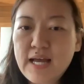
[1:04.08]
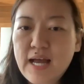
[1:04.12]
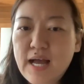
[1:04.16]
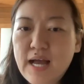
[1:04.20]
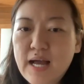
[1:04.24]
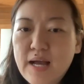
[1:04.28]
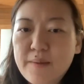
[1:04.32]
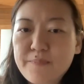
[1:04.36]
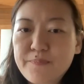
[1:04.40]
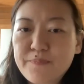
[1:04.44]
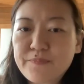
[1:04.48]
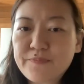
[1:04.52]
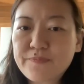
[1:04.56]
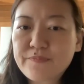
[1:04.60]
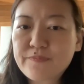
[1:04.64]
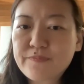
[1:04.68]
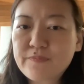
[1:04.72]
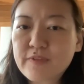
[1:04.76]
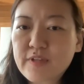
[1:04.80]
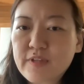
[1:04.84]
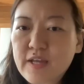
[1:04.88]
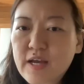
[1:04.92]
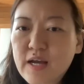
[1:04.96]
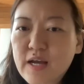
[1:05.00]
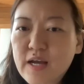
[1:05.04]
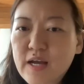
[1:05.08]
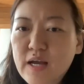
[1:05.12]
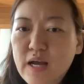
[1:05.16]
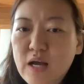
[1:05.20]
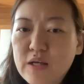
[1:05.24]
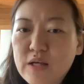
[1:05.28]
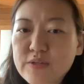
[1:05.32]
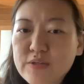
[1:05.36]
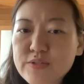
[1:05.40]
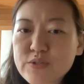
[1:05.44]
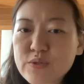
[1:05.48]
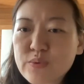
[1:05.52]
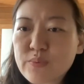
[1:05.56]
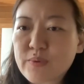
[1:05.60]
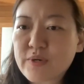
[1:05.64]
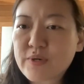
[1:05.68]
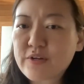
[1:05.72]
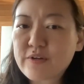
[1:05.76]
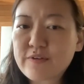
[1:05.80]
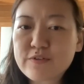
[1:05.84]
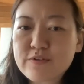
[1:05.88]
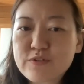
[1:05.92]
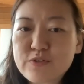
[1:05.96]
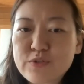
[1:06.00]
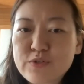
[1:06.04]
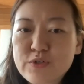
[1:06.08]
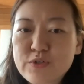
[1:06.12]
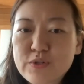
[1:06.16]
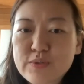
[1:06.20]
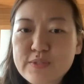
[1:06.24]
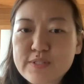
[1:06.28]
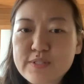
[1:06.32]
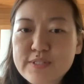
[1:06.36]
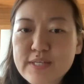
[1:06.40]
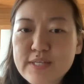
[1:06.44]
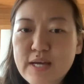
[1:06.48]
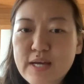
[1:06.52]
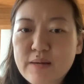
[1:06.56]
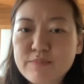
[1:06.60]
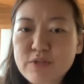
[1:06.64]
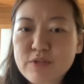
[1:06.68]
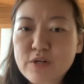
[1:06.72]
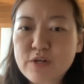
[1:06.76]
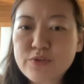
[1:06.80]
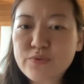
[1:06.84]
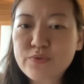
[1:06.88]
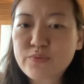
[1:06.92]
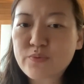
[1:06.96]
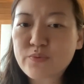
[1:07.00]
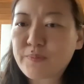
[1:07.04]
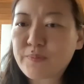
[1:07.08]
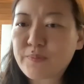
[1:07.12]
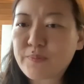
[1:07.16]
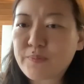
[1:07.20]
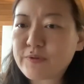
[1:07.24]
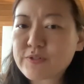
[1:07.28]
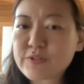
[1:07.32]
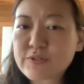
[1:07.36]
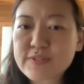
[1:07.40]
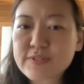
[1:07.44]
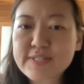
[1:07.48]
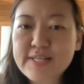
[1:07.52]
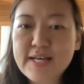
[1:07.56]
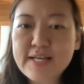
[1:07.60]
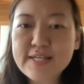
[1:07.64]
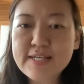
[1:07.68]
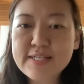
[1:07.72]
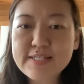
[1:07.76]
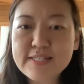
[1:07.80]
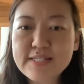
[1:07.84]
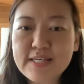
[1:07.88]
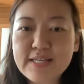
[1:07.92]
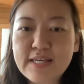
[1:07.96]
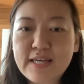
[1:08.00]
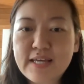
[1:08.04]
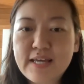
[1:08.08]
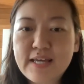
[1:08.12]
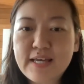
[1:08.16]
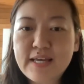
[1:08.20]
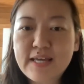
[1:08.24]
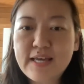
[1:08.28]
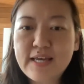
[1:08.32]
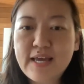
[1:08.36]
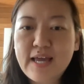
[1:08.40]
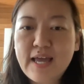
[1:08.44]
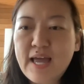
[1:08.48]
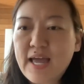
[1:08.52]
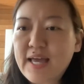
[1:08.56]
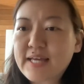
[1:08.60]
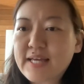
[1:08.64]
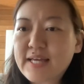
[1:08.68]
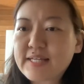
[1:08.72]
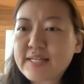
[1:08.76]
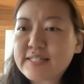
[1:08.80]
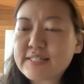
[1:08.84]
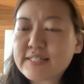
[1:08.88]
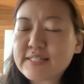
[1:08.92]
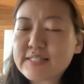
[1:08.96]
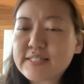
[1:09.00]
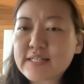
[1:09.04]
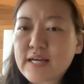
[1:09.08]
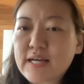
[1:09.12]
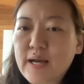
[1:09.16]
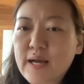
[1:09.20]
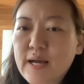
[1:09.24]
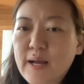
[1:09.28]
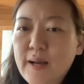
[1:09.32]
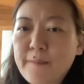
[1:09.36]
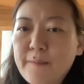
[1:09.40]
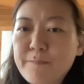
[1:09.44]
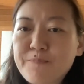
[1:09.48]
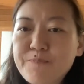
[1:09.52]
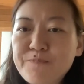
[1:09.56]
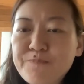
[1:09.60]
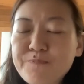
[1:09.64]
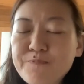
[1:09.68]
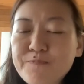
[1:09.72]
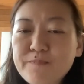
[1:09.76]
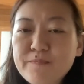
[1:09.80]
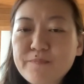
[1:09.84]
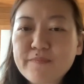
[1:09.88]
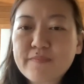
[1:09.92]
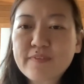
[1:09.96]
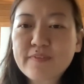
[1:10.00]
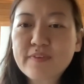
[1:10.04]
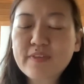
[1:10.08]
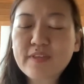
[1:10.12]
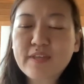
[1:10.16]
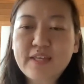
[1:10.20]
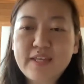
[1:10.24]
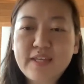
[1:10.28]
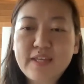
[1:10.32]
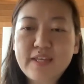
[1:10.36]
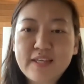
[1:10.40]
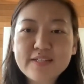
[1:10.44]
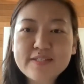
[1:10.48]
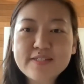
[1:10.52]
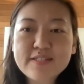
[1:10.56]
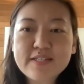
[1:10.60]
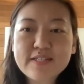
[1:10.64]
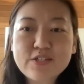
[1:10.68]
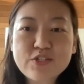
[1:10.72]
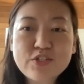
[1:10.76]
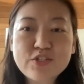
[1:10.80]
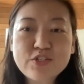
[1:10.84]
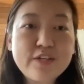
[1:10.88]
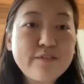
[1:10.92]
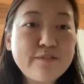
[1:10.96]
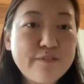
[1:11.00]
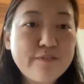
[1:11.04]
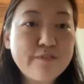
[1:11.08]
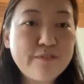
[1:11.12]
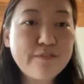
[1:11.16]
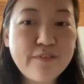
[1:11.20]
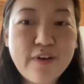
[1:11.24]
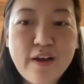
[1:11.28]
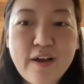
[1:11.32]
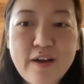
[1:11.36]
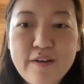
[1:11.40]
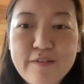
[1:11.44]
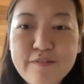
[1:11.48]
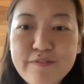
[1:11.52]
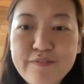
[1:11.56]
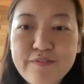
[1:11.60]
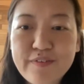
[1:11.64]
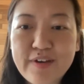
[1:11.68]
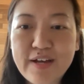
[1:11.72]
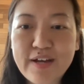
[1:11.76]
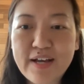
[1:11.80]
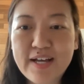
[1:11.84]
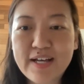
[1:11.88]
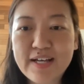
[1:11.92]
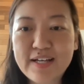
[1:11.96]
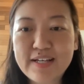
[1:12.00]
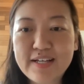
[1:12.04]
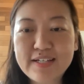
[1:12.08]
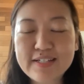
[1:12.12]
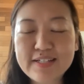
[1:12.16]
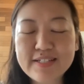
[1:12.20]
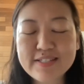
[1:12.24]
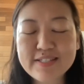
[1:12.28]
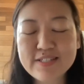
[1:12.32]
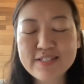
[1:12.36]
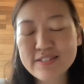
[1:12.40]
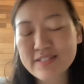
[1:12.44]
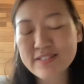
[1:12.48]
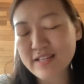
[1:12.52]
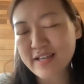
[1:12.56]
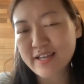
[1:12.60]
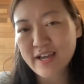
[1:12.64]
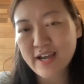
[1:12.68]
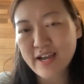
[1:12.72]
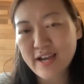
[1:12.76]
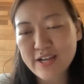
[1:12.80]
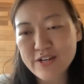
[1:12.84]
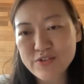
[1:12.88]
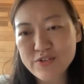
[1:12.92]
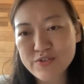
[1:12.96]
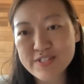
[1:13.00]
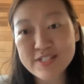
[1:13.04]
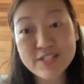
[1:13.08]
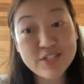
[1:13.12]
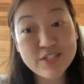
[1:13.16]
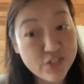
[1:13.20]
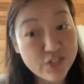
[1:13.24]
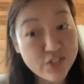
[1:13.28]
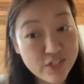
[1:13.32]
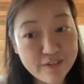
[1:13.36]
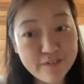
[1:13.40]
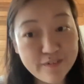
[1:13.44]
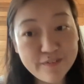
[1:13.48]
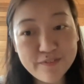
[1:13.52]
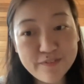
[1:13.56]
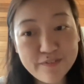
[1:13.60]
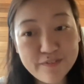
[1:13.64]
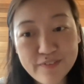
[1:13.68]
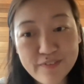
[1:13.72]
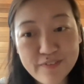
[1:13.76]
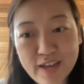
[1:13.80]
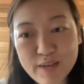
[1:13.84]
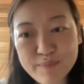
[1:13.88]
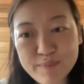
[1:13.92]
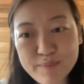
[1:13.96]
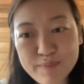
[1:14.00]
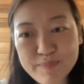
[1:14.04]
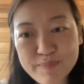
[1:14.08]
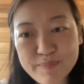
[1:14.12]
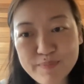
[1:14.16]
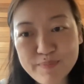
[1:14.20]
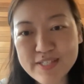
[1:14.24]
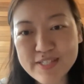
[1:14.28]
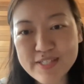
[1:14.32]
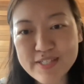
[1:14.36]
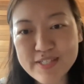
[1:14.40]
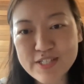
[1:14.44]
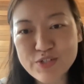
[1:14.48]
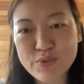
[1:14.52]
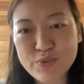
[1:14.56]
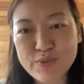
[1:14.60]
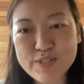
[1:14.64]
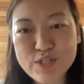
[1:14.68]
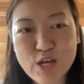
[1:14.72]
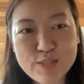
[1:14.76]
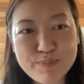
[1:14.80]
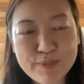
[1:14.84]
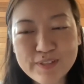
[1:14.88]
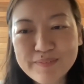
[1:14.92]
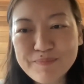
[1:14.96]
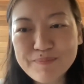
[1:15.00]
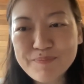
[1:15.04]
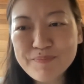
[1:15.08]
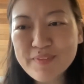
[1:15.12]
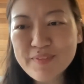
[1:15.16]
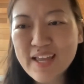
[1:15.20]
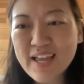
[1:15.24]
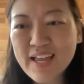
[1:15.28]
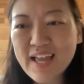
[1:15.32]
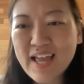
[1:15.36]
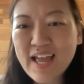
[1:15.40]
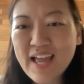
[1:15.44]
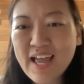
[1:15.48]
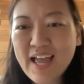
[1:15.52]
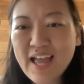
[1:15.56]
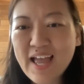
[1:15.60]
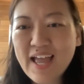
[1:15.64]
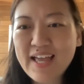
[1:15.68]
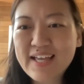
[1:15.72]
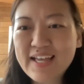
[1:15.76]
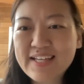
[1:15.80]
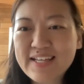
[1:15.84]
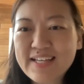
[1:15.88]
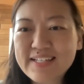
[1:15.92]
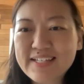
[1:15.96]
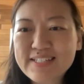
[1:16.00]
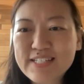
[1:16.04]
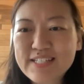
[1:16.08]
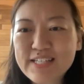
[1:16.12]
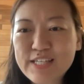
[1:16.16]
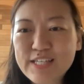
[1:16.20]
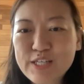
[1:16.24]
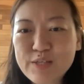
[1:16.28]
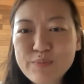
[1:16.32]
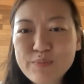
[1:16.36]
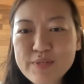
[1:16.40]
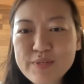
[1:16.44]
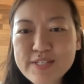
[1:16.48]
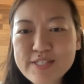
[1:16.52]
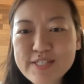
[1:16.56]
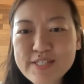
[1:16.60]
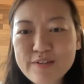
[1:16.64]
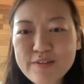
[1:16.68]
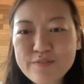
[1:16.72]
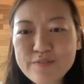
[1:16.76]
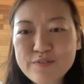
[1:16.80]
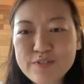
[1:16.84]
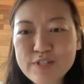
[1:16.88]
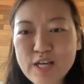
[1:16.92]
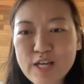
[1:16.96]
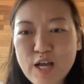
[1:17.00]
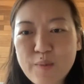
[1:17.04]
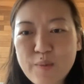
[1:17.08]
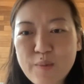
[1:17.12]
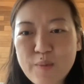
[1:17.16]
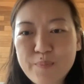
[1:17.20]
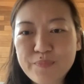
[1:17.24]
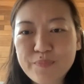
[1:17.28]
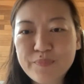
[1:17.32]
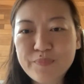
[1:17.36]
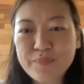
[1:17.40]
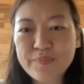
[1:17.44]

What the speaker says: I also want to introduce Dr. Roberto Sassi. And he is the chief of psychiatrist in chief at BC Children's Hospital. And he received